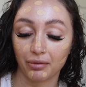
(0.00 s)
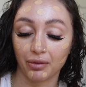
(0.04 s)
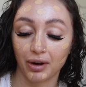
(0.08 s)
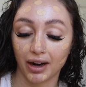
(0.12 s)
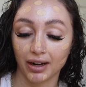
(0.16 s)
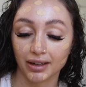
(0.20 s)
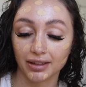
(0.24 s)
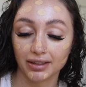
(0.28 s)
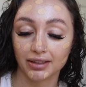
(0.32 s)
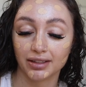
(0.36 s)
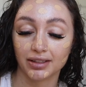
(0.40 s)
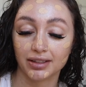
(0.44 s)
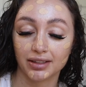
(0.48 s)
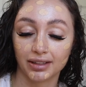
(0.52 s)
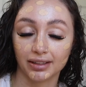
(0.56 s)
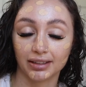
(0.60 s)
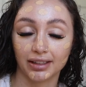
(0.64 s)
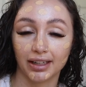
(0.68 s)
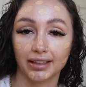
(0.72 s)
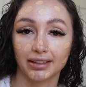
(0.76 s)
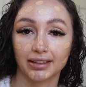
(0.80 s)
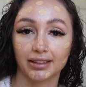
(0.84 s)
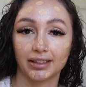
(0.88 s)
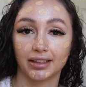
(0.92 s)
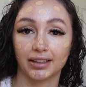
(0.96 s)
walked to
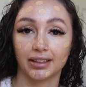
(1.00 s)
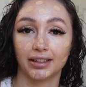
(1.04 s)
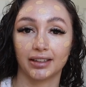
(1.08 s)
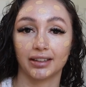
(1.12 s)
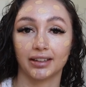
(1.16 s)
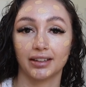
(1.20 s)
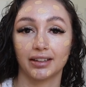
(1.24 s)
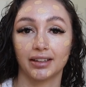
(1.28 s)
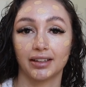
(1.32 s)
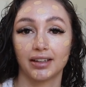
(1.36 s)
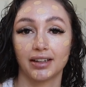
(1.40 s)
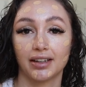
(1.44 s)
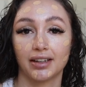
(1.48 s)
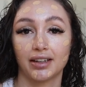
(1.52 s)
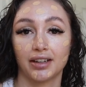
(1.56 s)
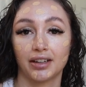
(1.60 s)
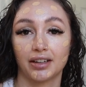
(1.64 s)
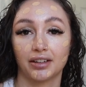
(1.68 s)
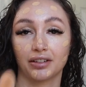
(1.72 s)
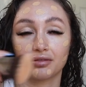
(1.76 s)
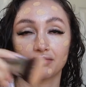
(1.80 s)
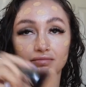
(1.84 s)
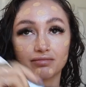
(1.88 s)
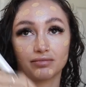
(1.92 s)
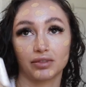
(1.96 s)
like the
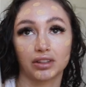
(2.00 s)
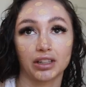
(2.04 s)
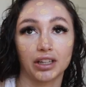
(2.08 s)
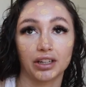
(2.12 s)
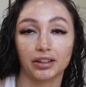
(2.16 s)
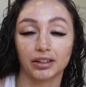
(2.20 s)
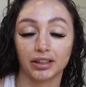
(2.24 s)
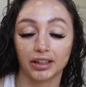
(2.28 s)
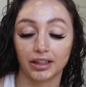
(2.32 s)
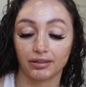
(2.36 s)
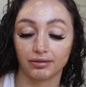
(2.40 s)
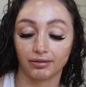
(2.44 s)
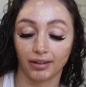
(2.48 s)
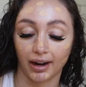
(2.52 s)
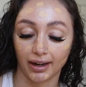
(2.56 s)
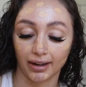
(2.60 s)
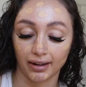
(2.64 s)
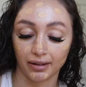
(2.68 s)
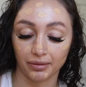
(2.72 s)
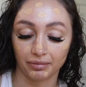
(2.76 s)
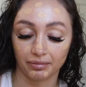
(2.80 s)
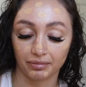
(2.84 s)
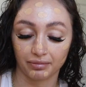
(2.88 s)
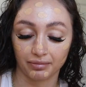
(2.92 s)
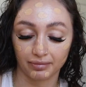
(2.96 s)
literally right
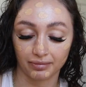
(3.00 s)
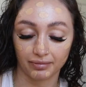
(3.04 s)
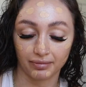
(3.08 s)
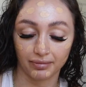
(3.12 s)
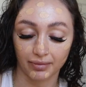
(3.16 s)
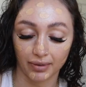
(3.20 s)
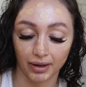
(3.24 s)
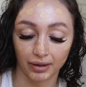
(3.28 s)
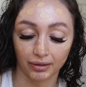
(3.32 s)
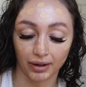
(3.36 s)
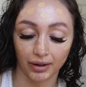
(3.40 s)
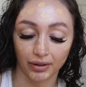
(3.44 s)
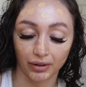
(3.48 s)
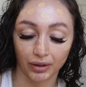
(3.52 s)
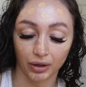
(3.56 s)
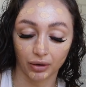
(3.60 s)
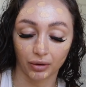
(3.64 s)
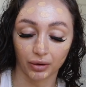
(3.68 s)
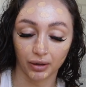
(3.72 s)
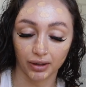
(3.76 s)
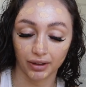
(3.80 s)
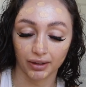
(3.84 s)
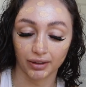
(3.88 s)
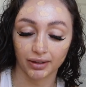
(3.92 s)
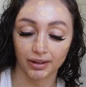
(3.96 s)
up around the
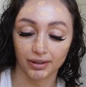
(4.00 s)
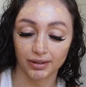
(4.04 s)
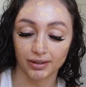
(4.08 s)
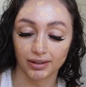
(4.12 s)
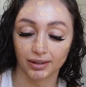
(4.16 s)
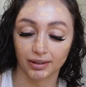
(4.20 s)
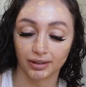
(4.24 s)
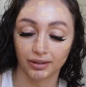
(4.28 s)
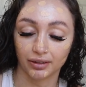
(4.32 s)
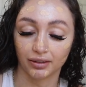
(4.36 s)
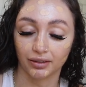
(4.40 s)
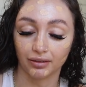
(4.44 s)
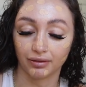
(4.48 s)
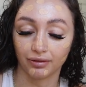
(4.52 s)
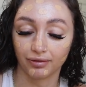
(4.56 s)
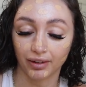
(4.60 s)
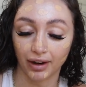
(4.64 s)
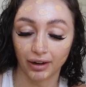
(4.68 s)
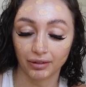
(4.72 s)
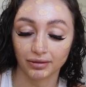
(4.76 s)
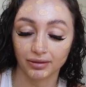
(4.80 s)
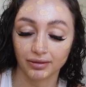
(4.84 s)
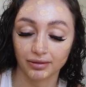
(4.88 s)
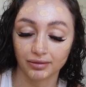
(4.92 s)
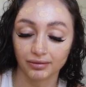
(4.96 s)
corner. There's a little
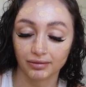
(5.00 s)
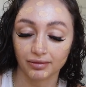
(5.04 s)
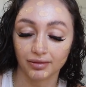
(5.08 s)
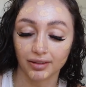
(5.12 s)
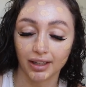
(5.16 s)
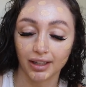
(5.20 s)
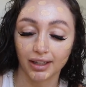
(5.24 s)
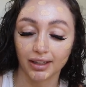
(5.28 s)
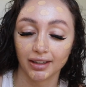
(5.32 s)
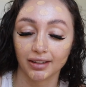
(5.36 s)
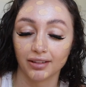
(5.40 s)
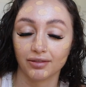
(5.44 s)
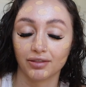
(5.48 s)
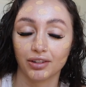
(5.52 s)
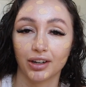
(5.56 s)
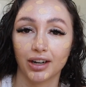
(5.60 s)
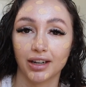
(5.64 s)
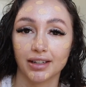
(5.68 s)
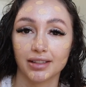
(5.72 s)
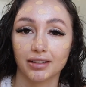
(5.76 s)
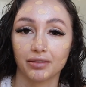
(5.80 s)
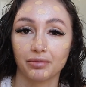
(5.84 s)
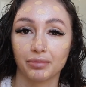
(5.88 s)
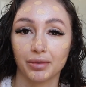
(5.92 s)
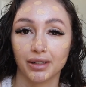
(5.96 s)
fountain thing. If you
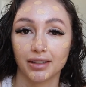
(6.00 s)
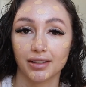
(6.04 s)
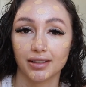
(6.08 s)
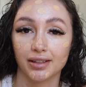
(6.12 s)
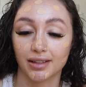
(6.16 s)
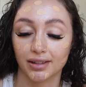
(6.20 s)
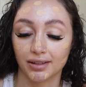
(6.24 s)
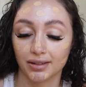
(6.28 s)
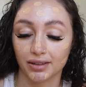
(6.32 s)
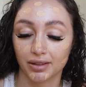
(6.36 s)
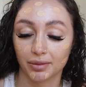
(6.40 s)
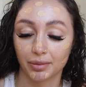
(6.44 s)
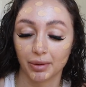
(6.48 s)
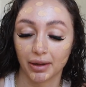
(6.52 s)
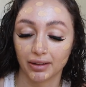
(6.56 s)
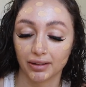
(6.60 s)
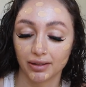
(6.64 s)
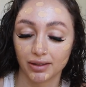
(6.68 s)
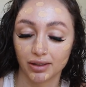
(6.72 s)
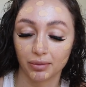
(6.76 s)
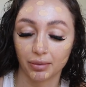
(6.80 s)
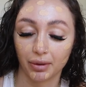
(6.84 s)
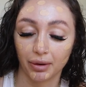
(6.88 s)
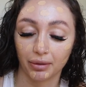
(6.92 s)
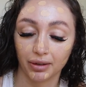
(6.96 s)
guys have been to Caesar's
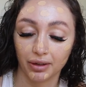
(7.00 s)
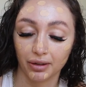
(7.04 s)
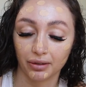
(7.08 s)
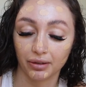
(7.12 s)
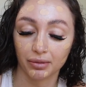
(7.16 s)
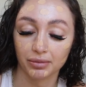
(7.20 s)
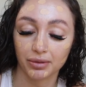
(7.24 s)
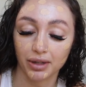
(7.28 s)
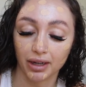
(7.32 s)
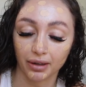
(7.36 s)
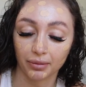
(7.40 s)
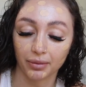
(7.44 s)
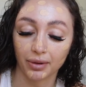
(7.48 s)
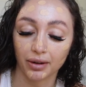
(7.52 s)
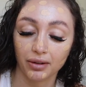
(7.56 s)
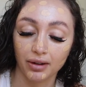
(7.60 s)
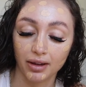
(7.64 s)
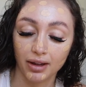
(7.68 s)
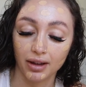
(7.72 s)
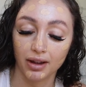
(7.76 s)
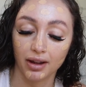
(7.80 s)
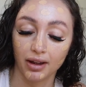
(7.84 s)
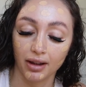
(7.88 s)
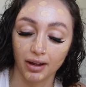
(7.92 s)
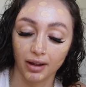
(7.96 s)
Palace, you probably know what I'm talking about.
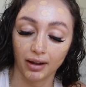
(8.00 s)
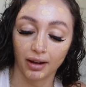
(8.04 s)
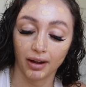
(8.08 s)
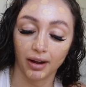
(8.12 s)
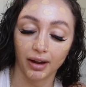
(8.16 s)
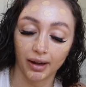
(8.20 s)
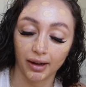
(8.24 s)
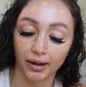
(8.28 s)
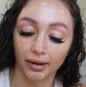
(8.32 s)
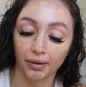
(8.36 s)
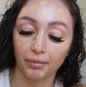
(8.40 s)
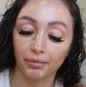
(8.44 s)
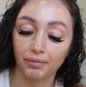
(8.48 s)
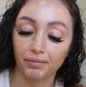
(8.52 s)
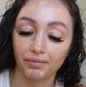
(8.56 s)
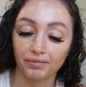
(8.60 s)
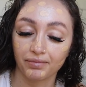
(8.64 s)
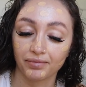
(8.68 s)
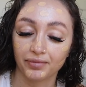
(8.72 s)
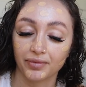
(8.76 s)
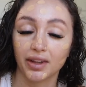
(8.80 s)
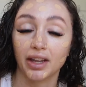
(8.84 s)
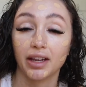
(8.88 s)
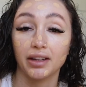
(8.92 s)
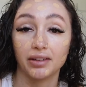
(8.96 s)
Um,
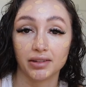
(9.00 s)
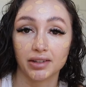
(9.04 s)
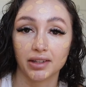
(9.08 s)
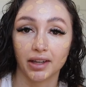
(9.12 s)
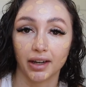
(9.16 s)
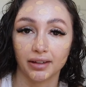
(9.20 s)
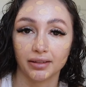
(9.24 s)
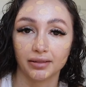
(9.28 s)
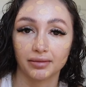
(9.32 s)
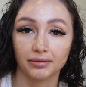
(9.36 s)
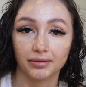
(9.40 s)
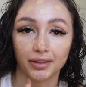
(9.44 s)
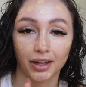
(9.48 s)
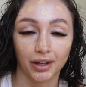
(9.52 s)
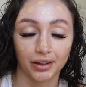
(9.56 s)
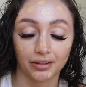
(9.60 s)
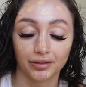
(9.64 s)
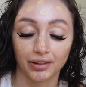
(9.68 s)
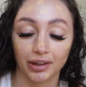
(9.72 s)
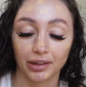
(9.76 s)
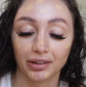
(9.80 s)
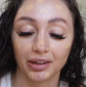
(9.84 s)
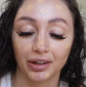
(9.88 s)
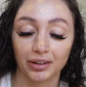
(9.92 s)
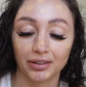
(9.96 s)
inside, not the
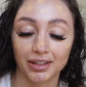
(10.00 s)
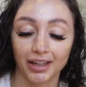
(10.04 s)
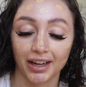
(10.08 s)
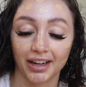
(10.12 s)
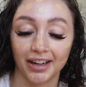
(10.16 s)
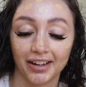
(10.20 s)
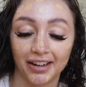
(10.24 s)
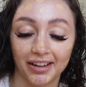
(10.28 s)
fountain outside.